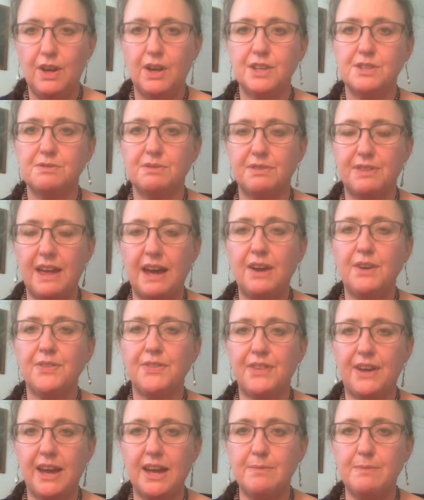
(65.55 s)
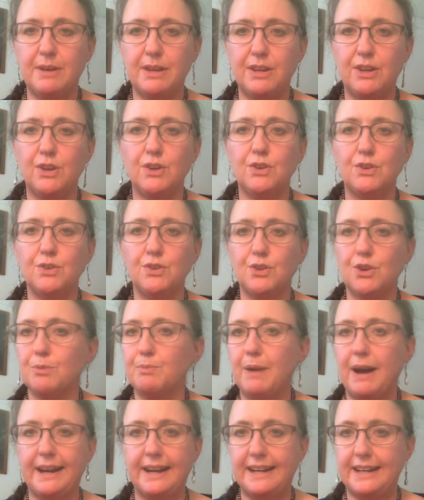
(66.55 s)
So without thiamine, your
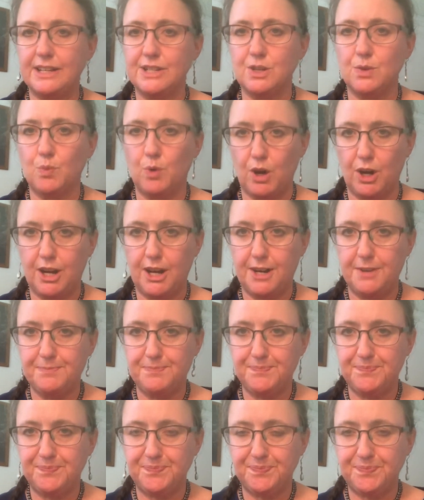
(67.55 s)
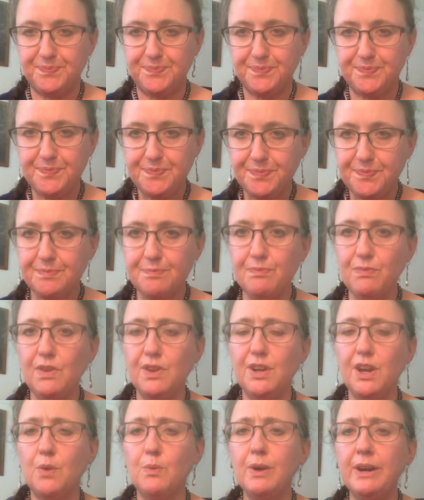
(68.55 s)
body doesn't work.
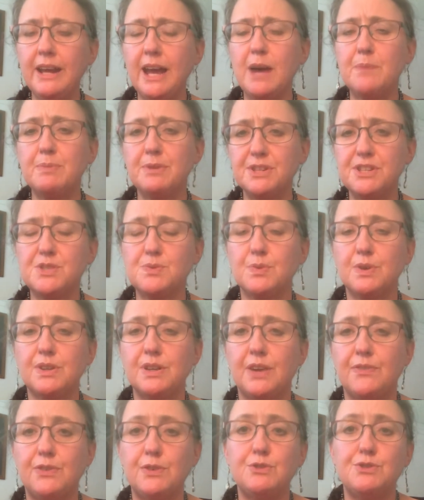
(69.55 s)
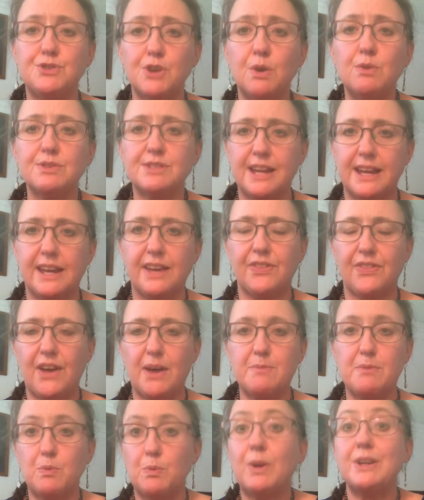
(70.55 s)
Now, what happens if you don't take in
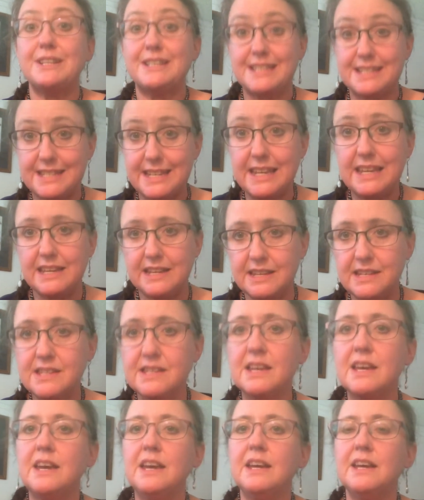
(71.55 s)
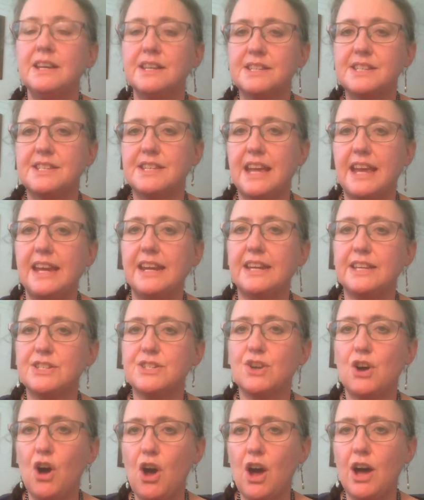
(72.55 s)
thiamine? What disease state is
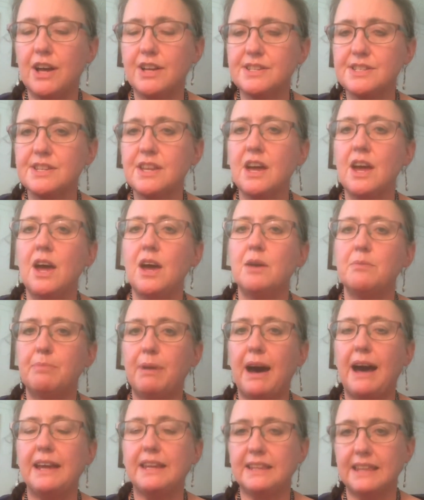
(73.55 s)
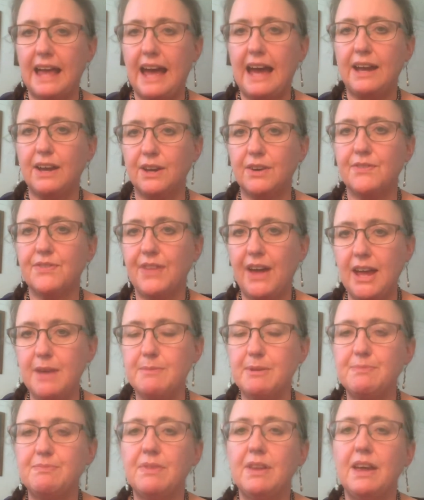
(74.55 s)
caused by lack of thiamine?